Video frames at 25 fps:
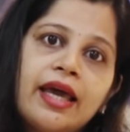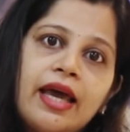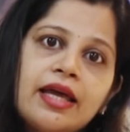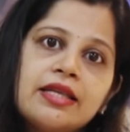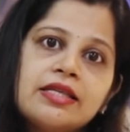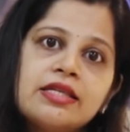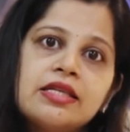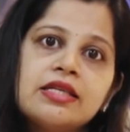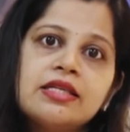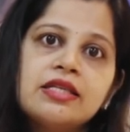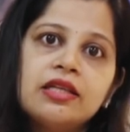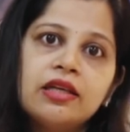
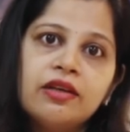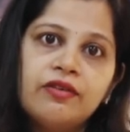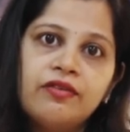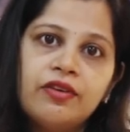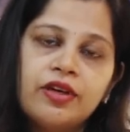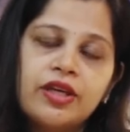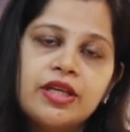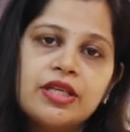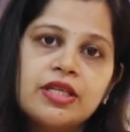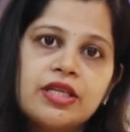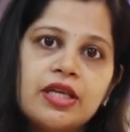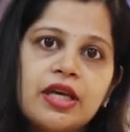cancer
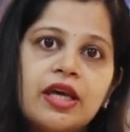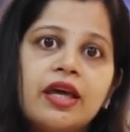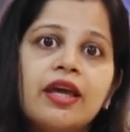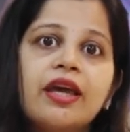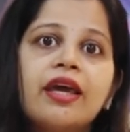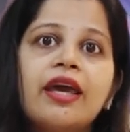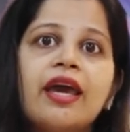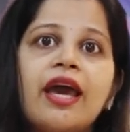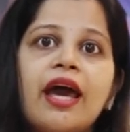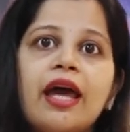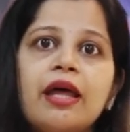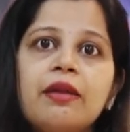cervix
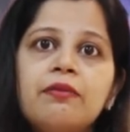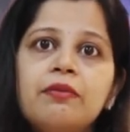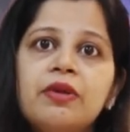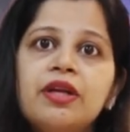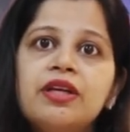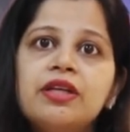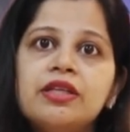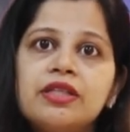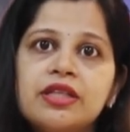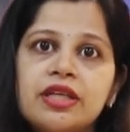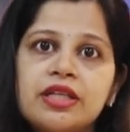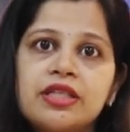can
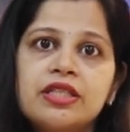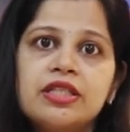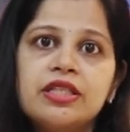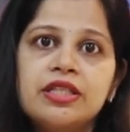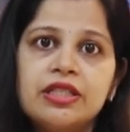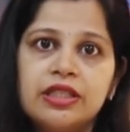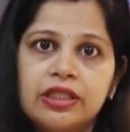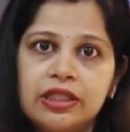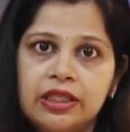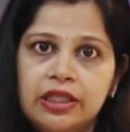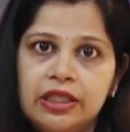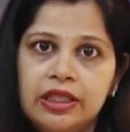be
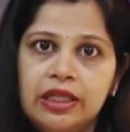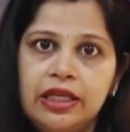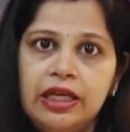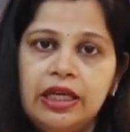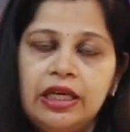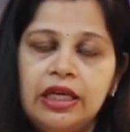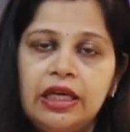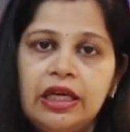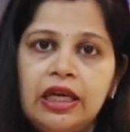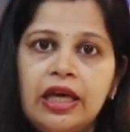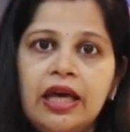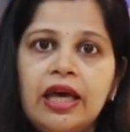detected
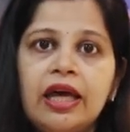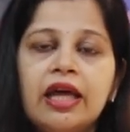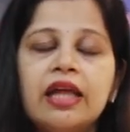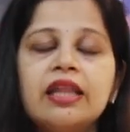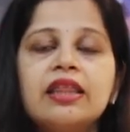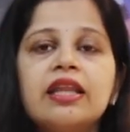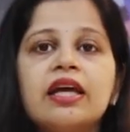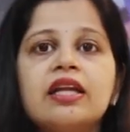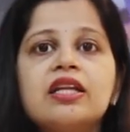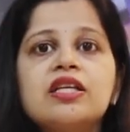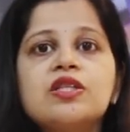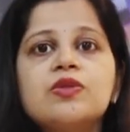early,
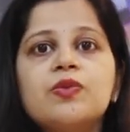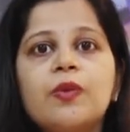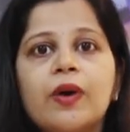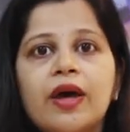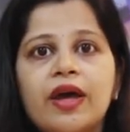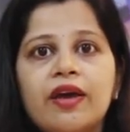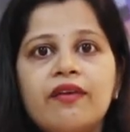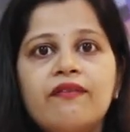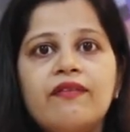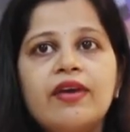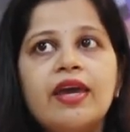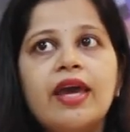and that is
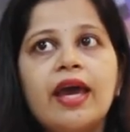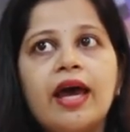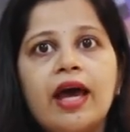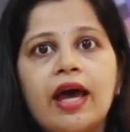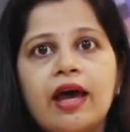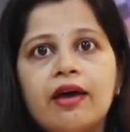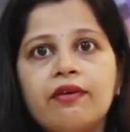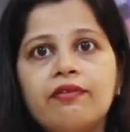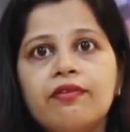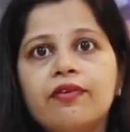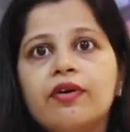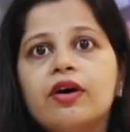why we
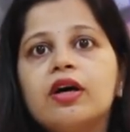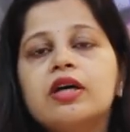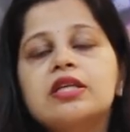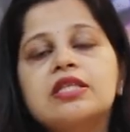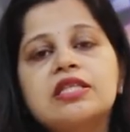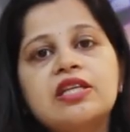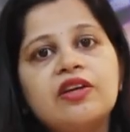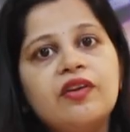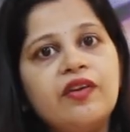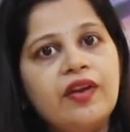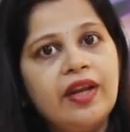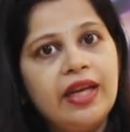have
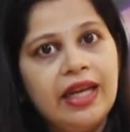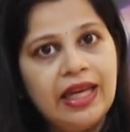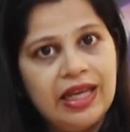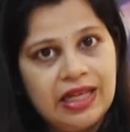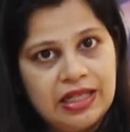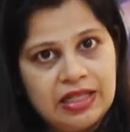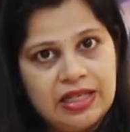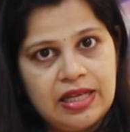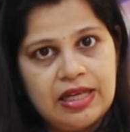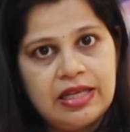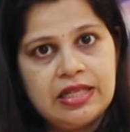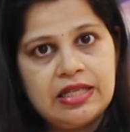
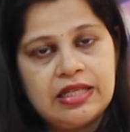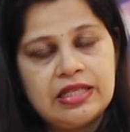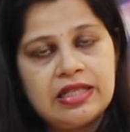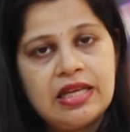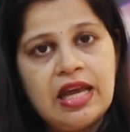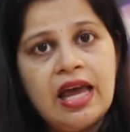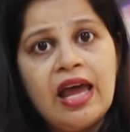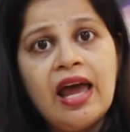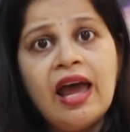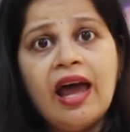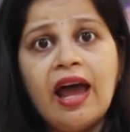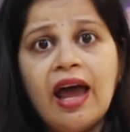screening
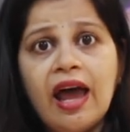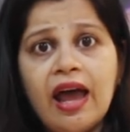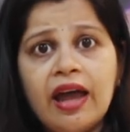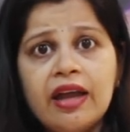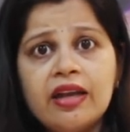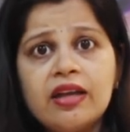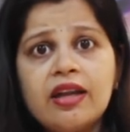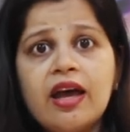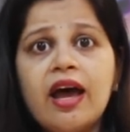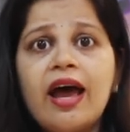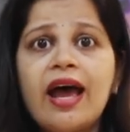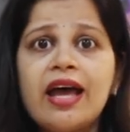tests
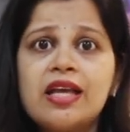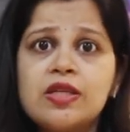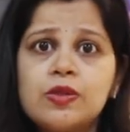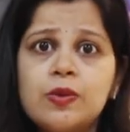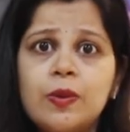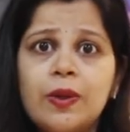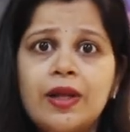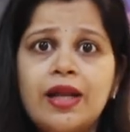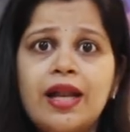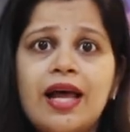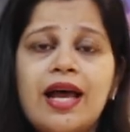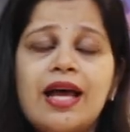and
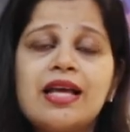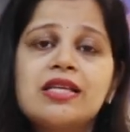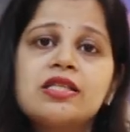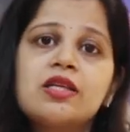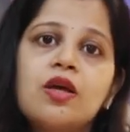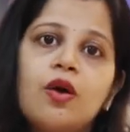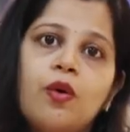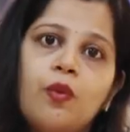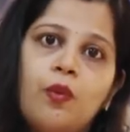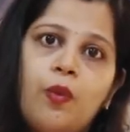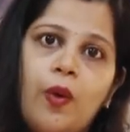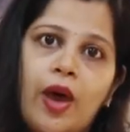as well
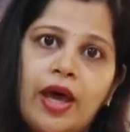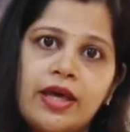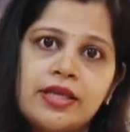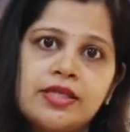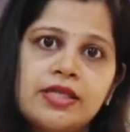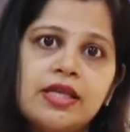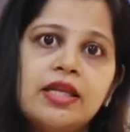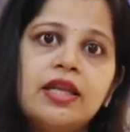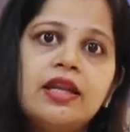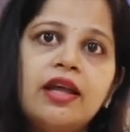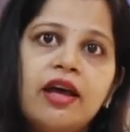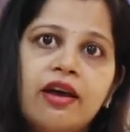as
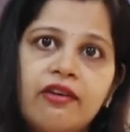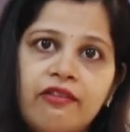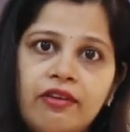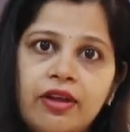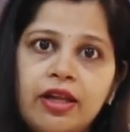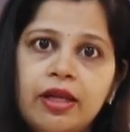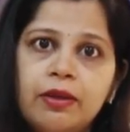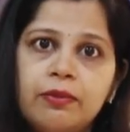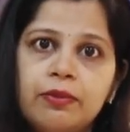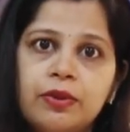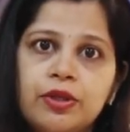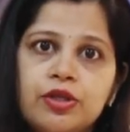vaccine
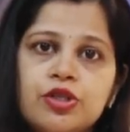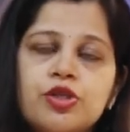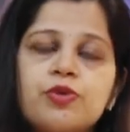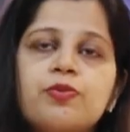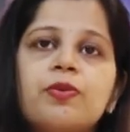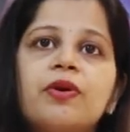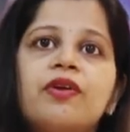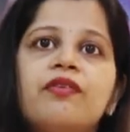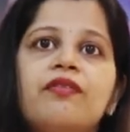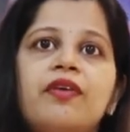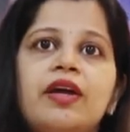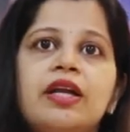available
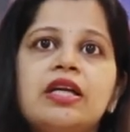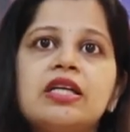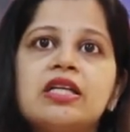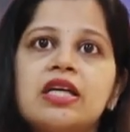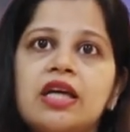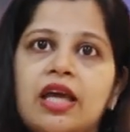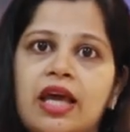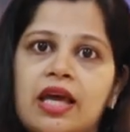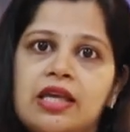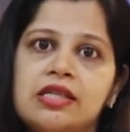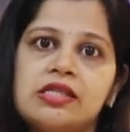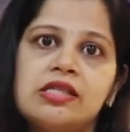to prevent
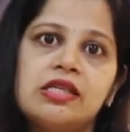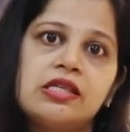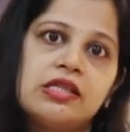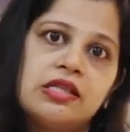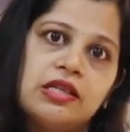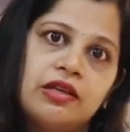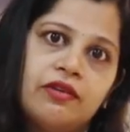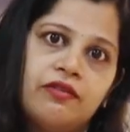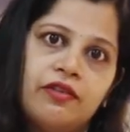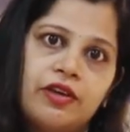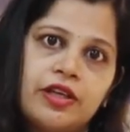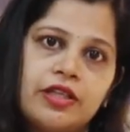cancer
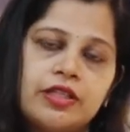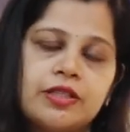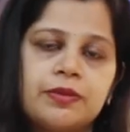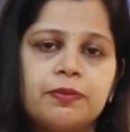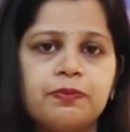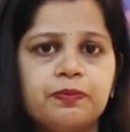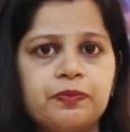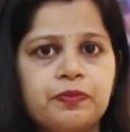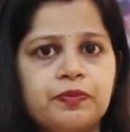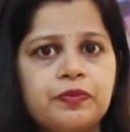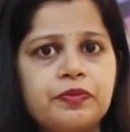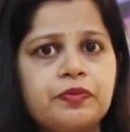
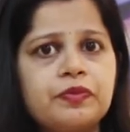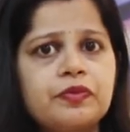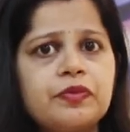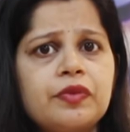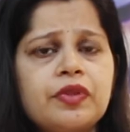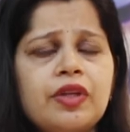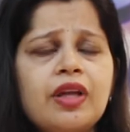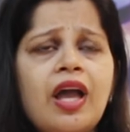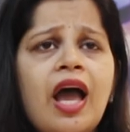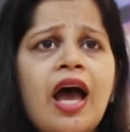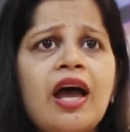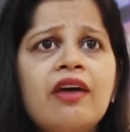cervix.
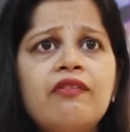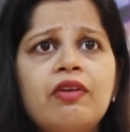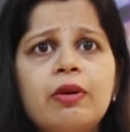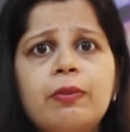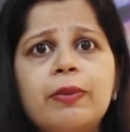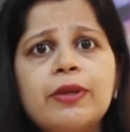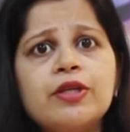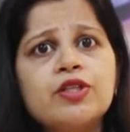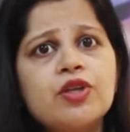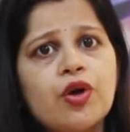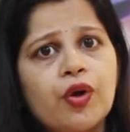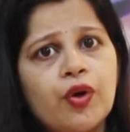I
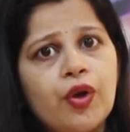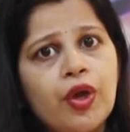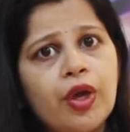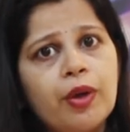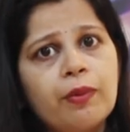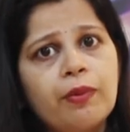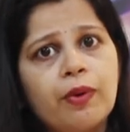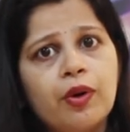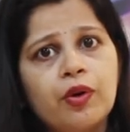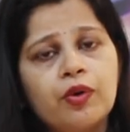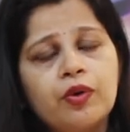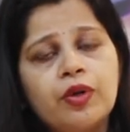will be
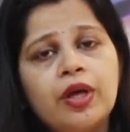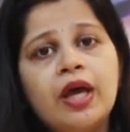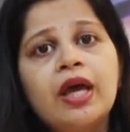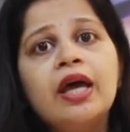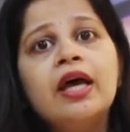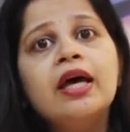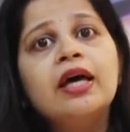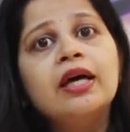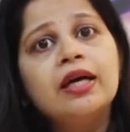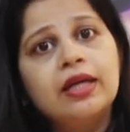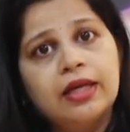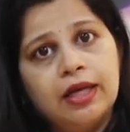talking about
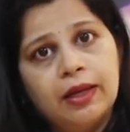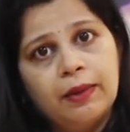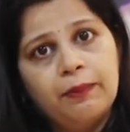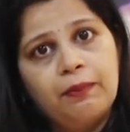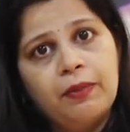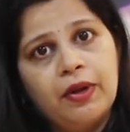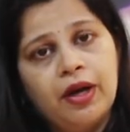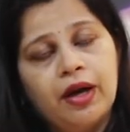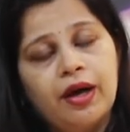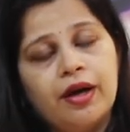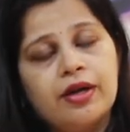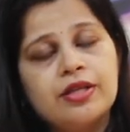
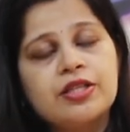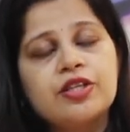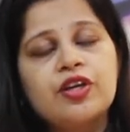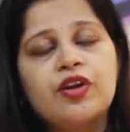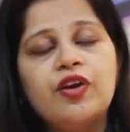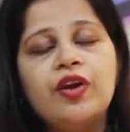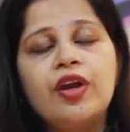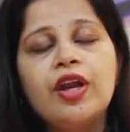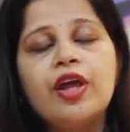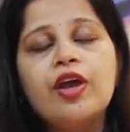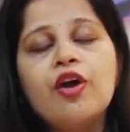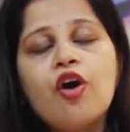
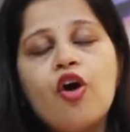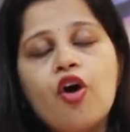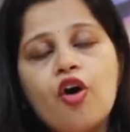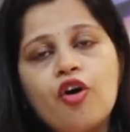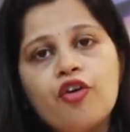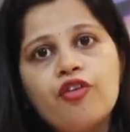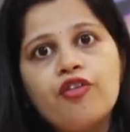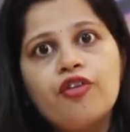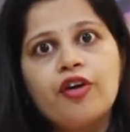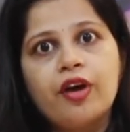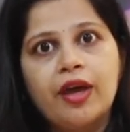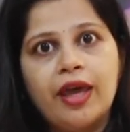screening
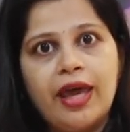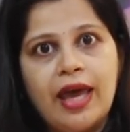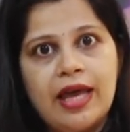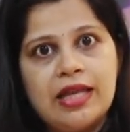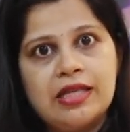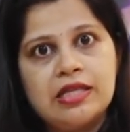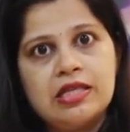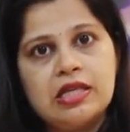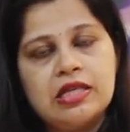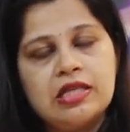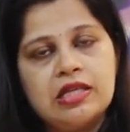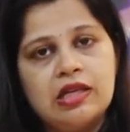of
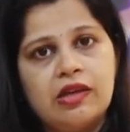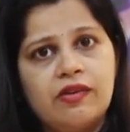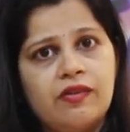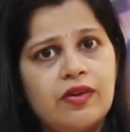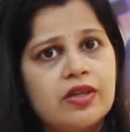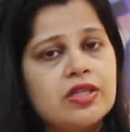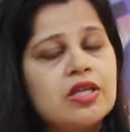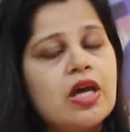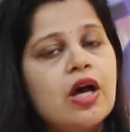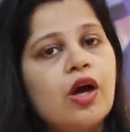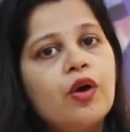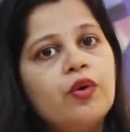cancer
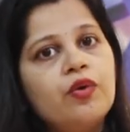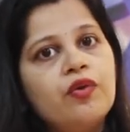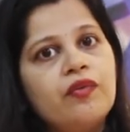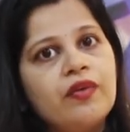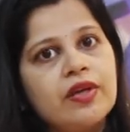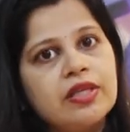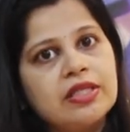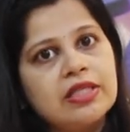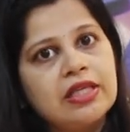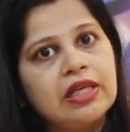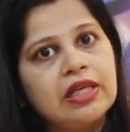cervix. How do we